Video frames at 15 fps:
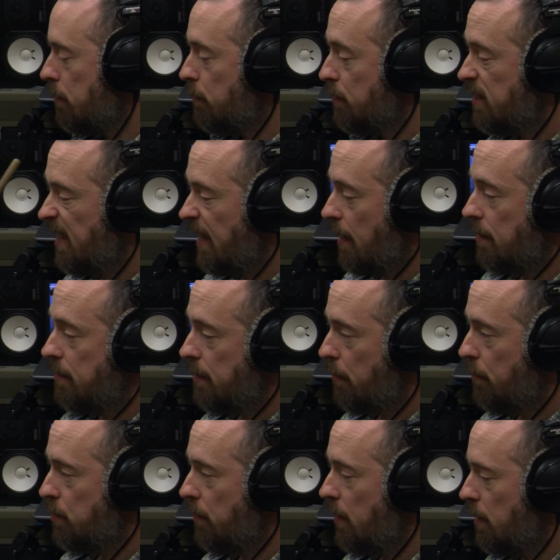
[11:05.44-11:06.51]
so I'm going to get a
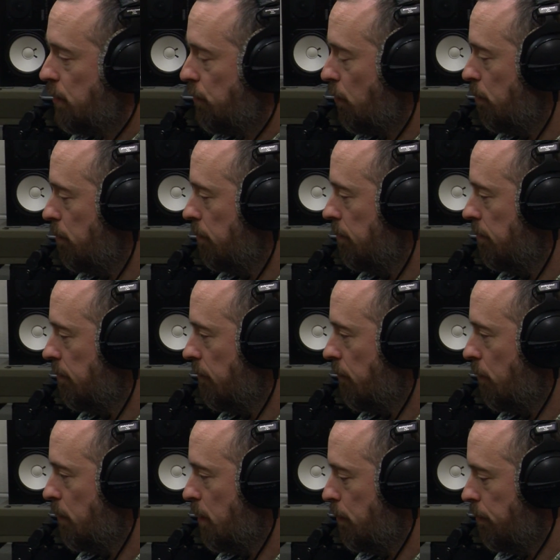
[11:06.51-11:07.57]
series of hits from
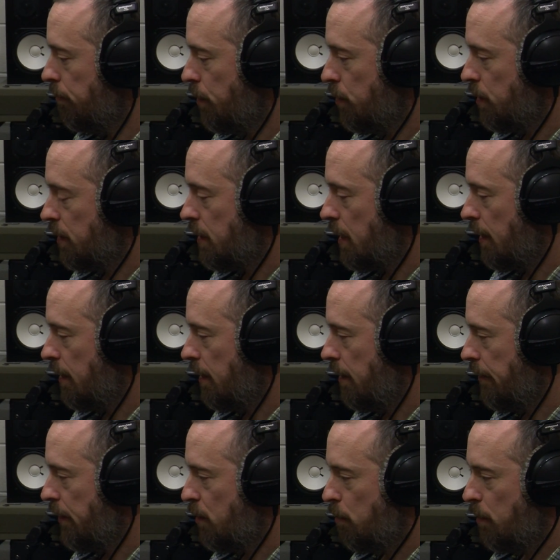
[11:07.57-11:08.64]
the music stand
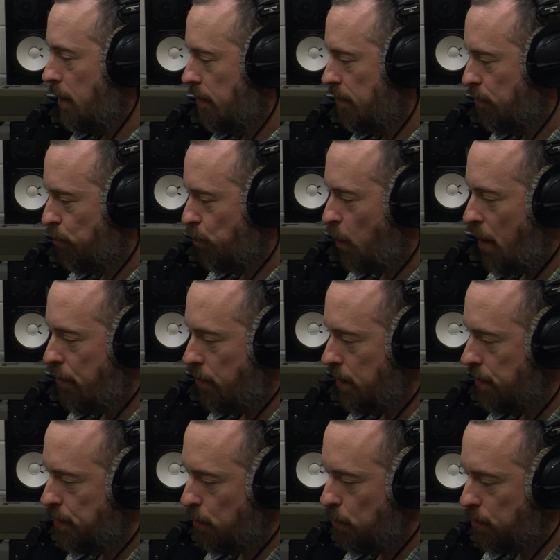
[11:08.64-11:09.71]
here. It could be whatever it
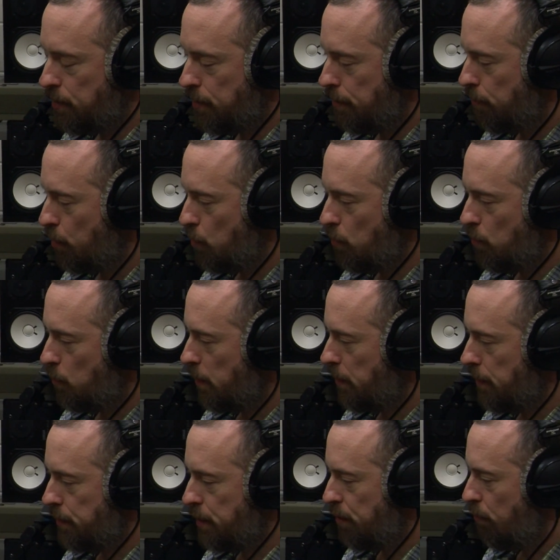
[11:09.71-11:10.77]
is you want to record,
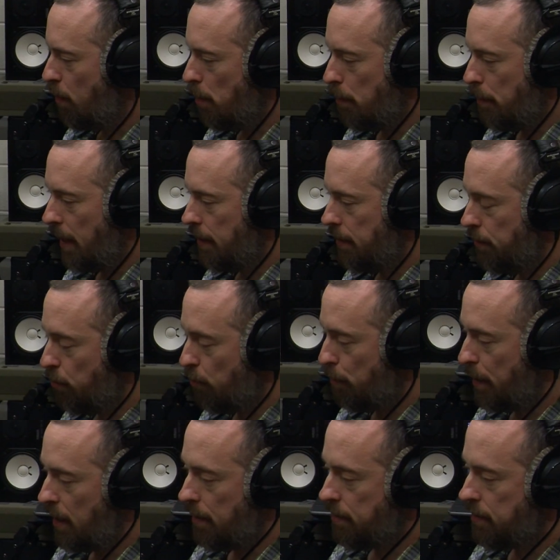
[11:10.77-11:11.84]
whether it's a rubber band or a
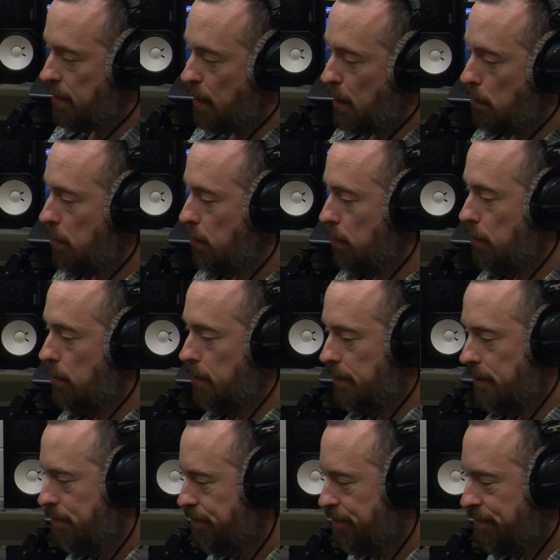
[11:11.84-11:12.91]
bathtub or
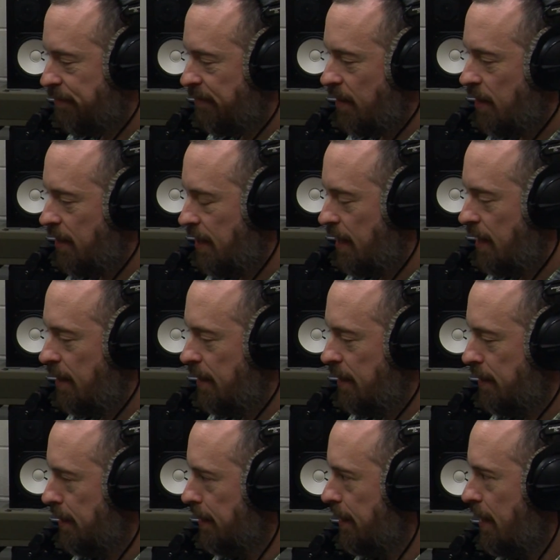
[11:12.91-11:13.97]

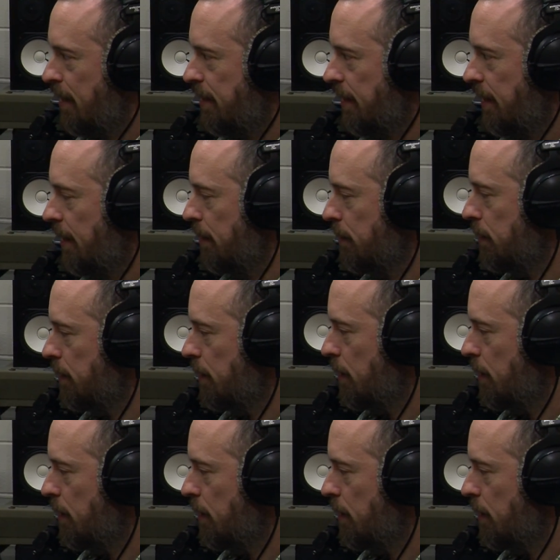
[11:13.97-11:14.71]
anything goes.